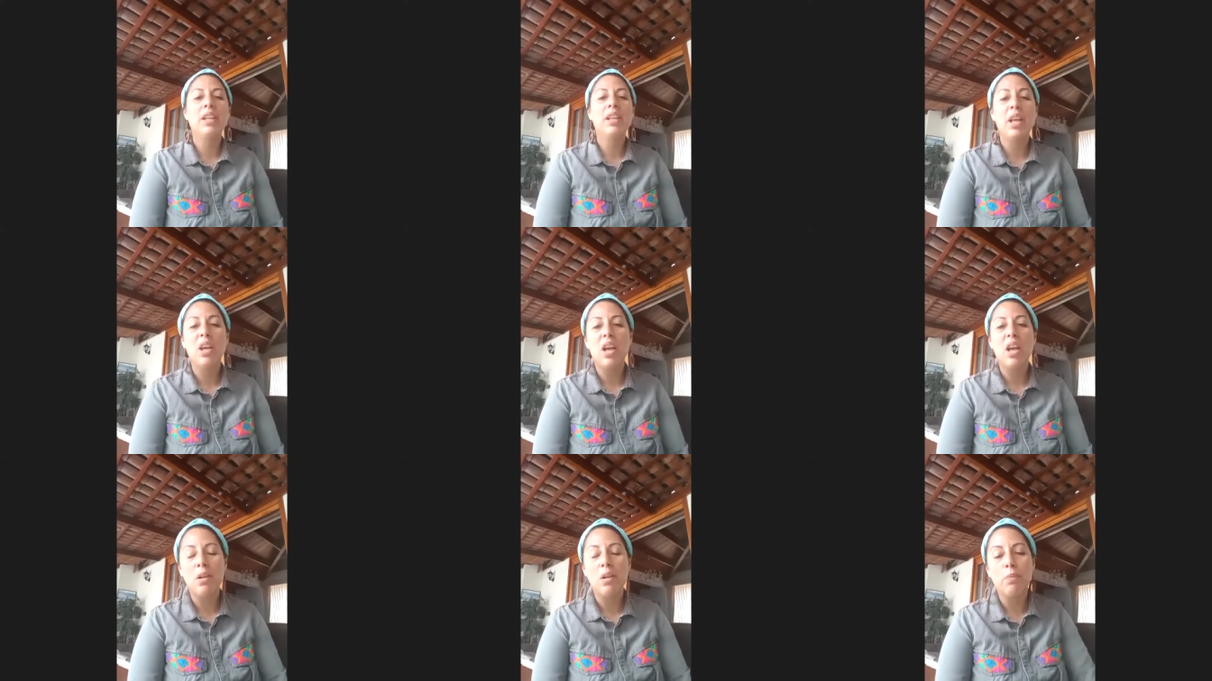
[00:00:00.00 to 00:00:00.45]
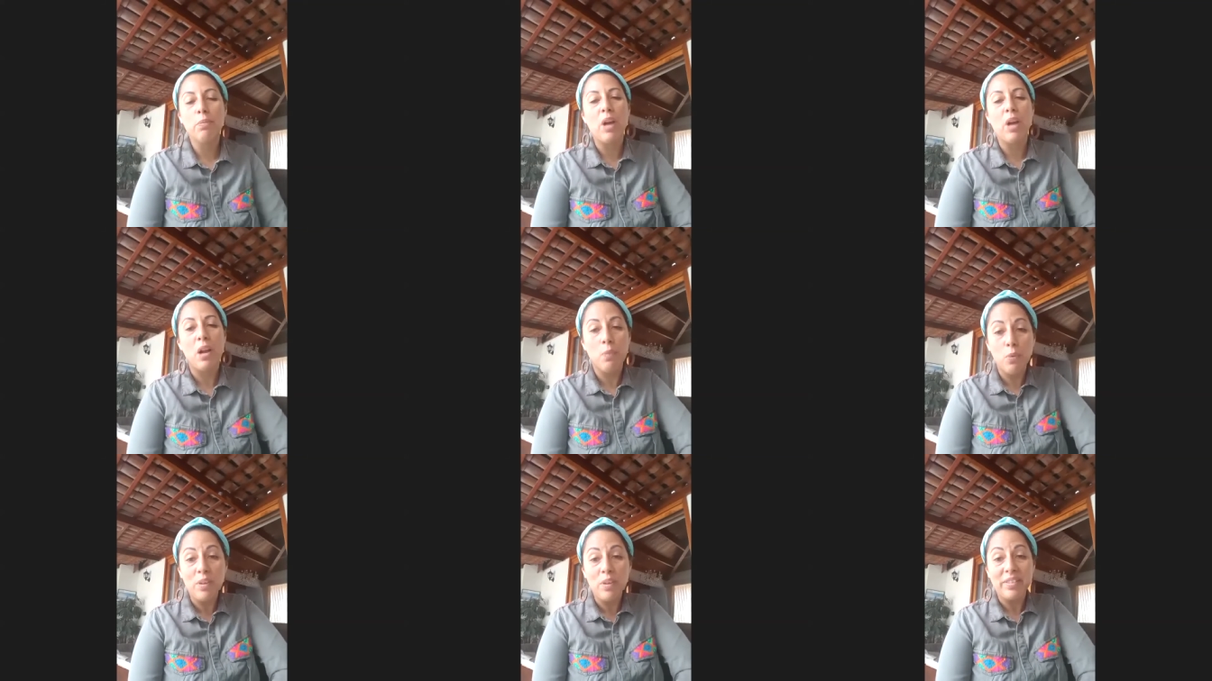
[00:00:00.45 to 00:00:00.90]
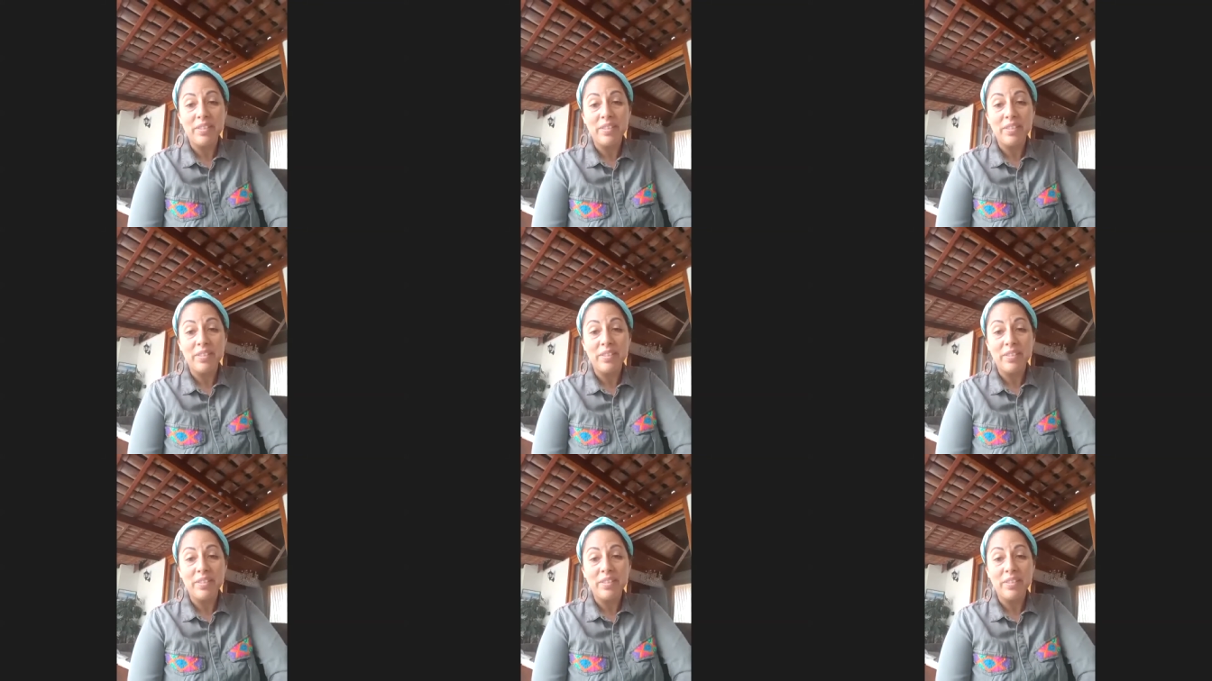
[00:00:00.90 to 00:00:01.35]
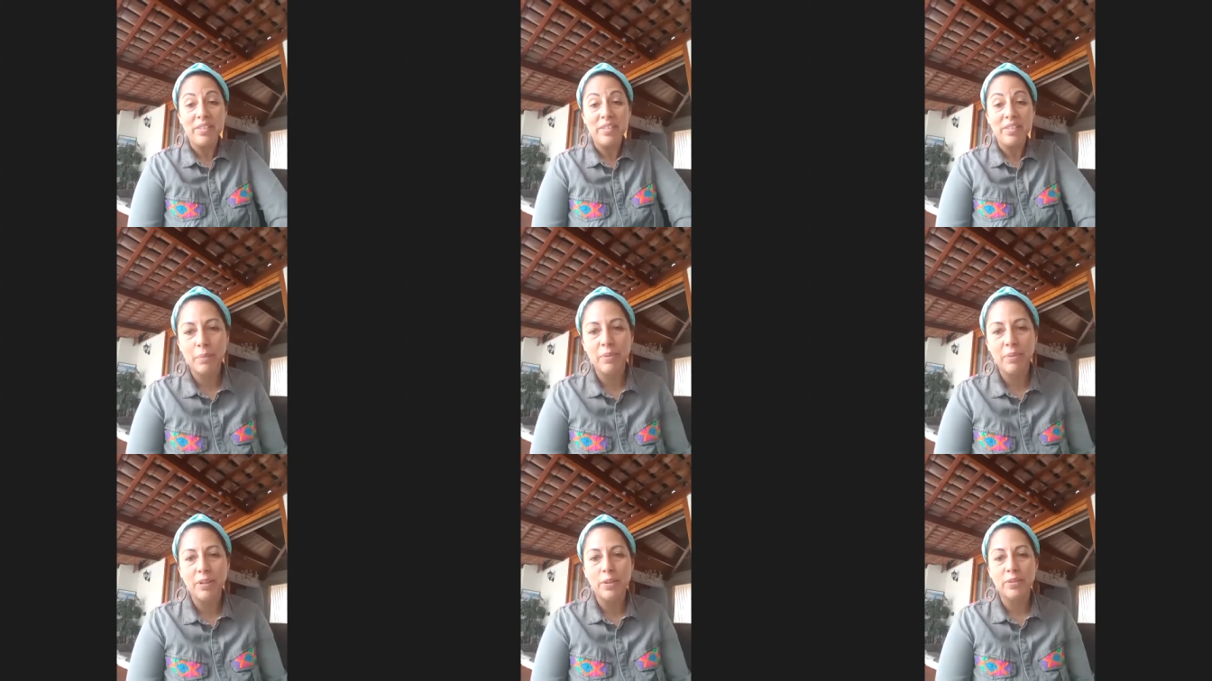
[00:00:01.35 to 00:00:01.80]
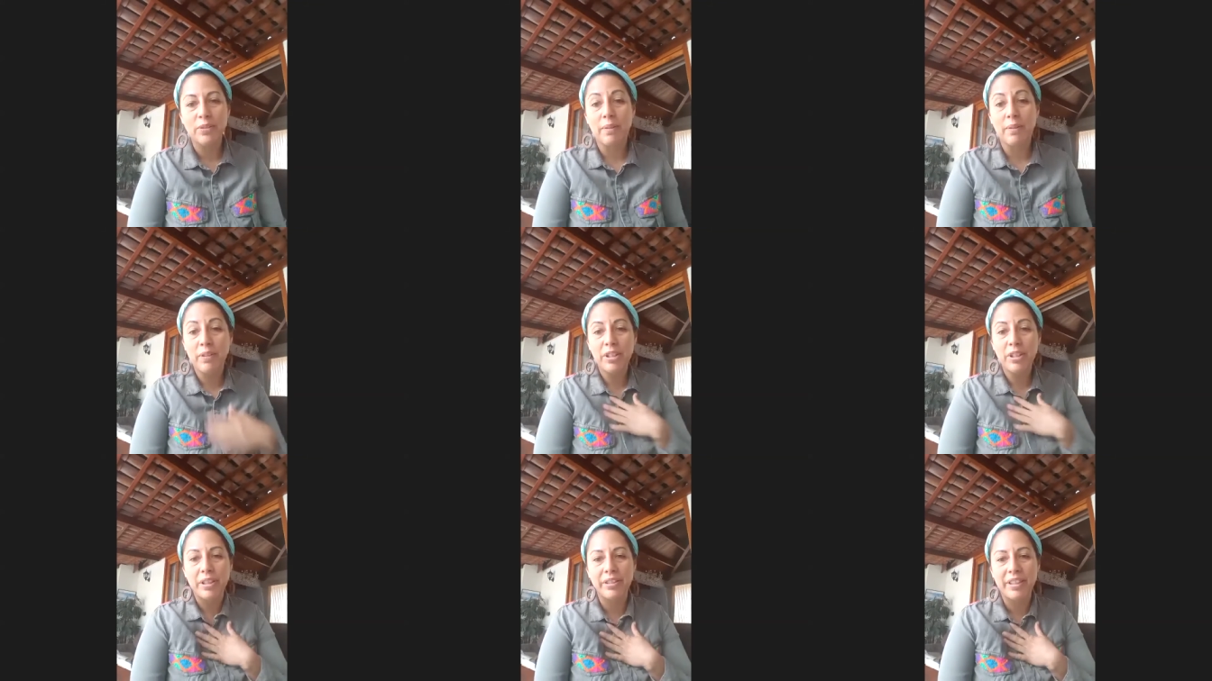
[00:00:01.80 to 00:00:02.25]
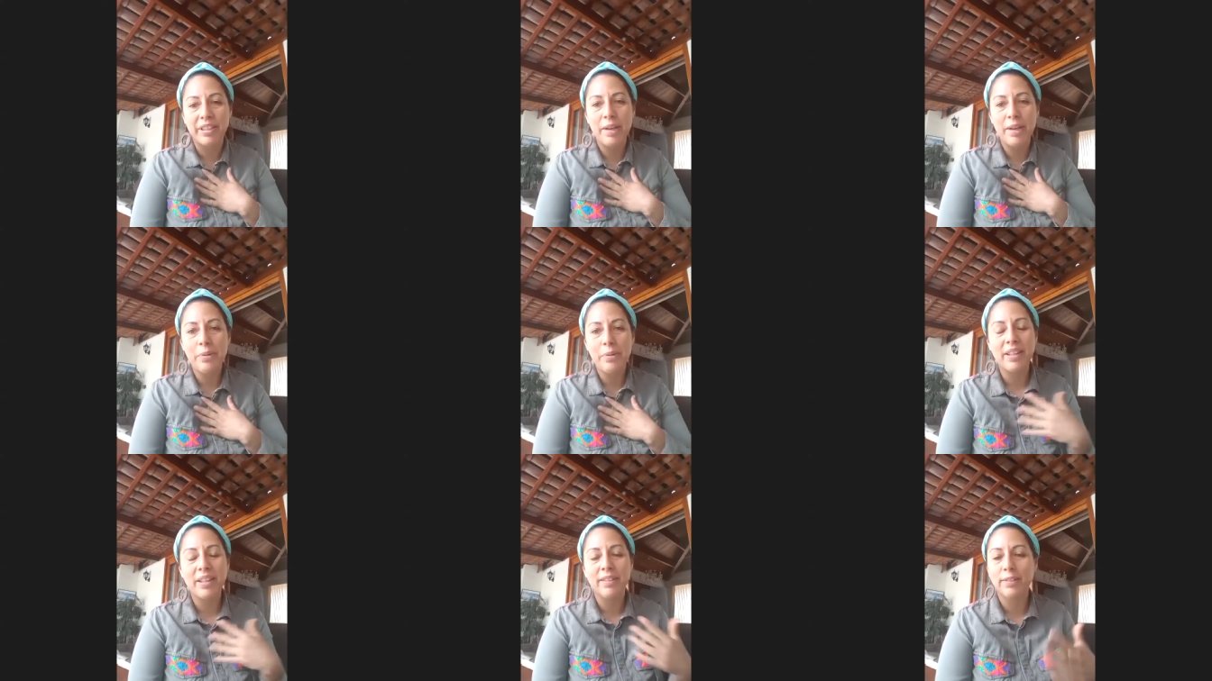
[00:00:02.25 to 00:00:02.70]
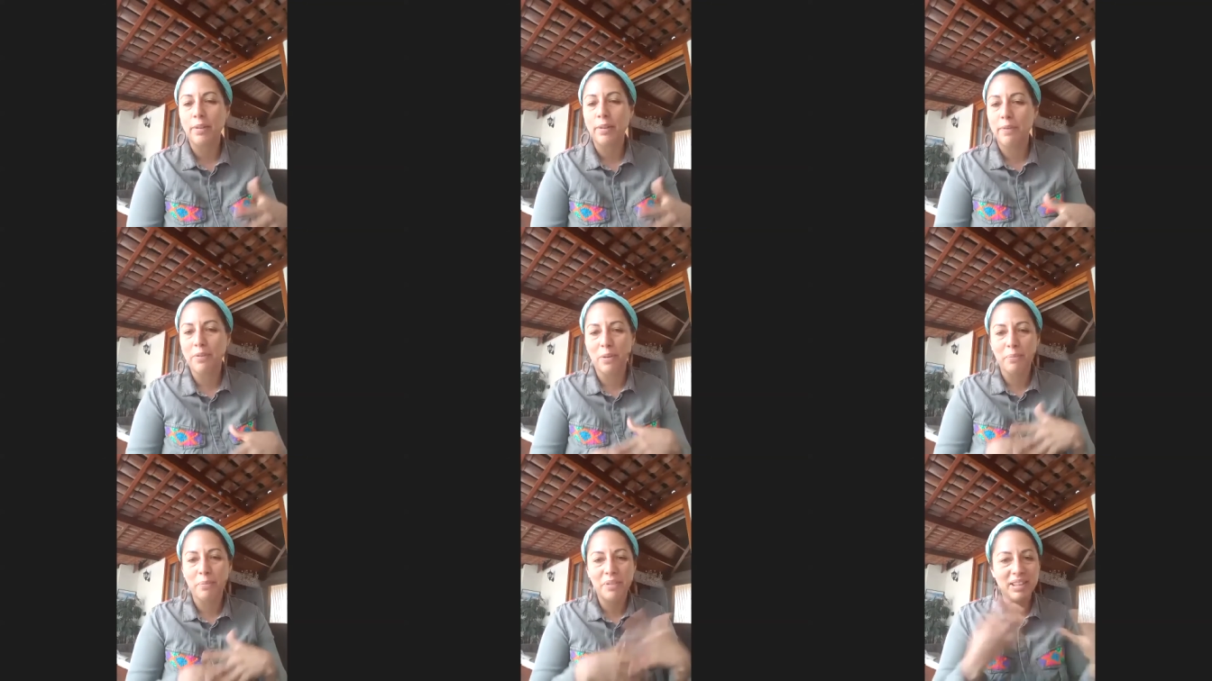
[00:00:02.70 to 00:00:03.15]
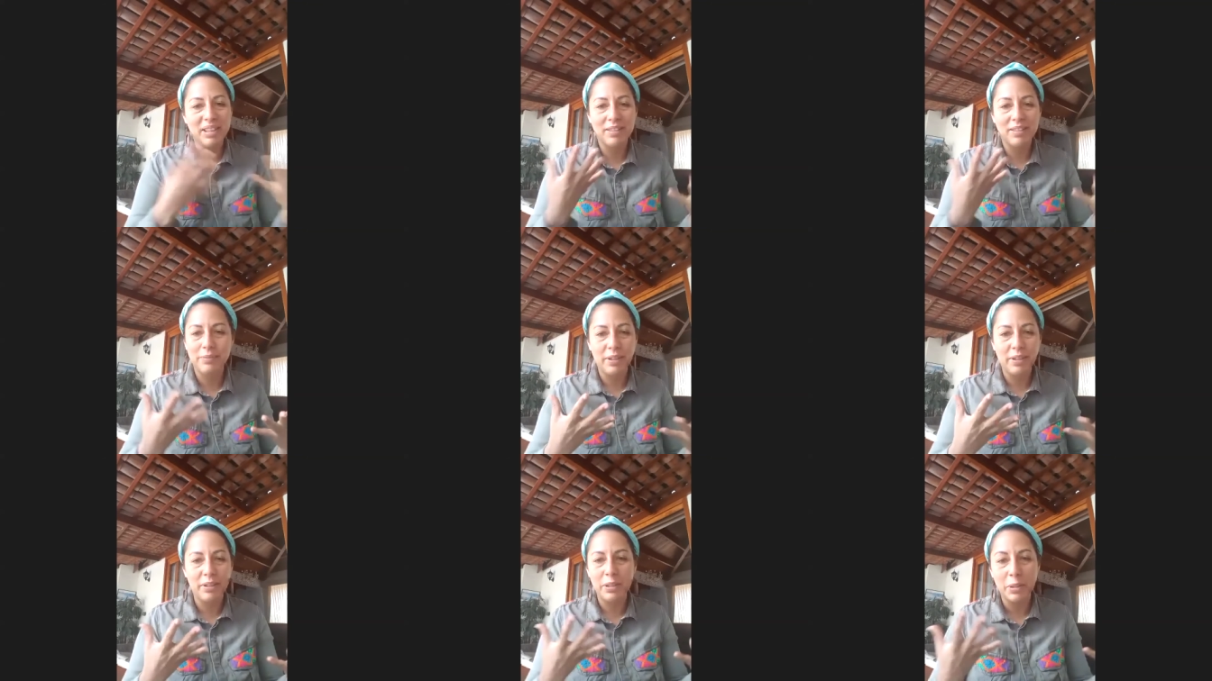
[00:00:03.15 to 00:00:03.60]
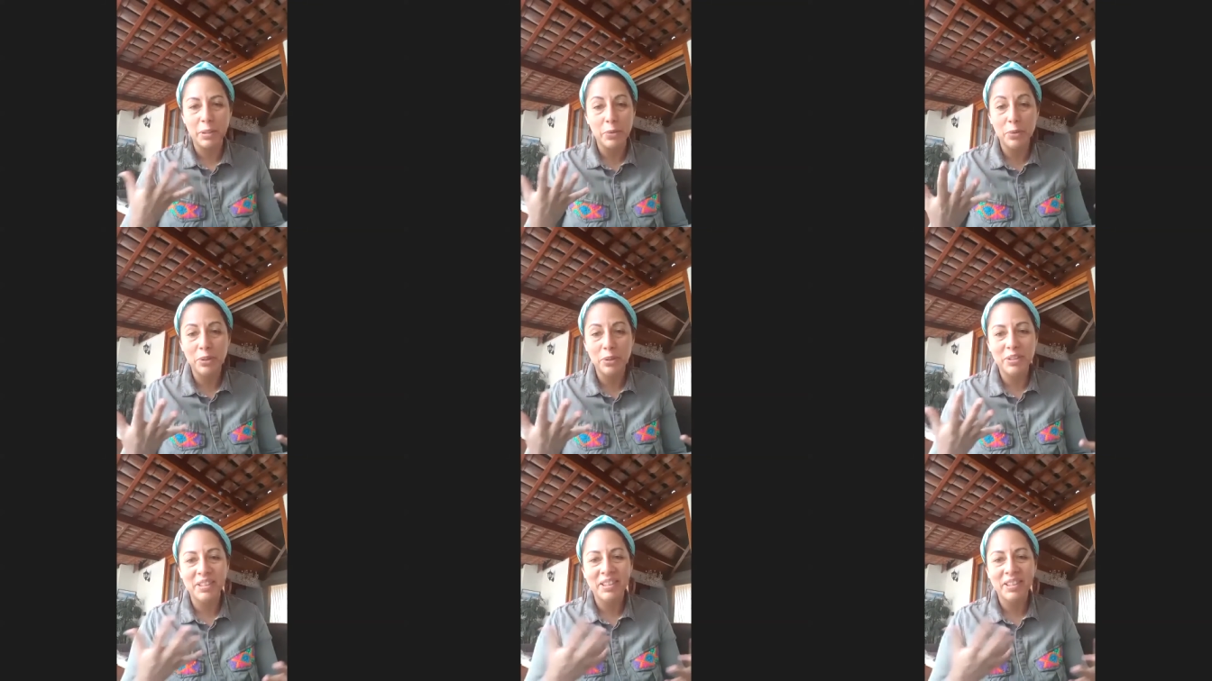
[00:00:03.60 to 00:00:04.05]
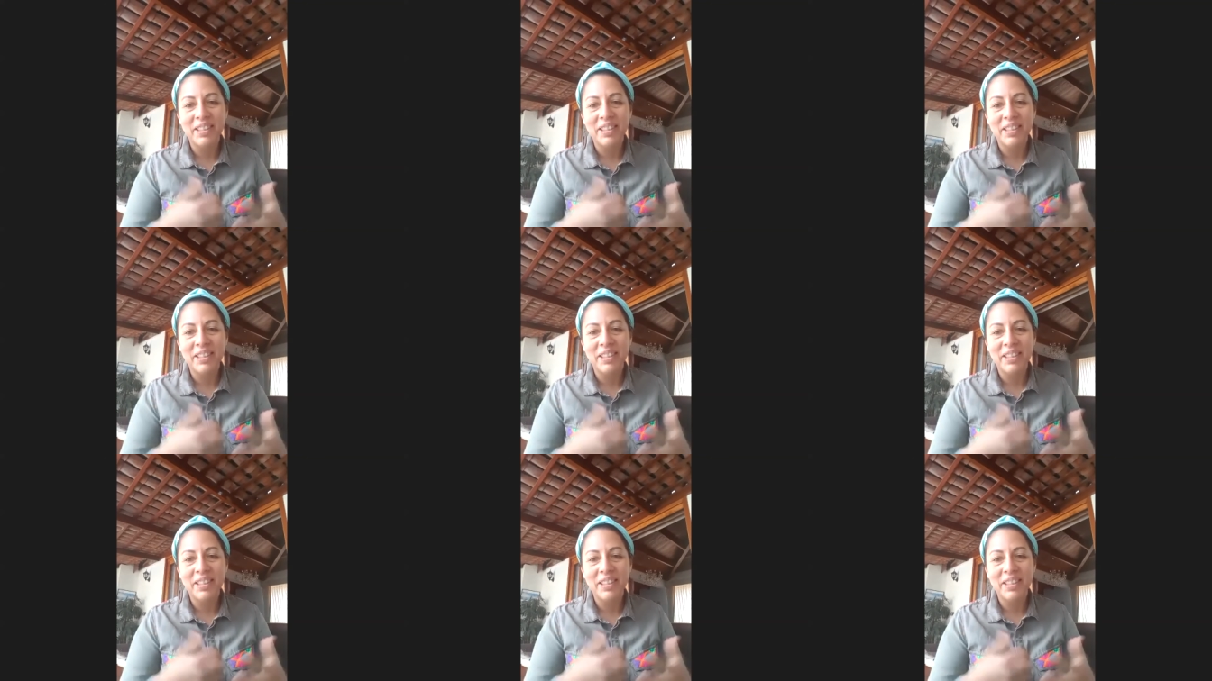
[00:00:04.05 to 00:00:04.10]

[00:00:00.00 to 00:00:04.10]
I will say causa because I'm vegetarian, so for me it's very good.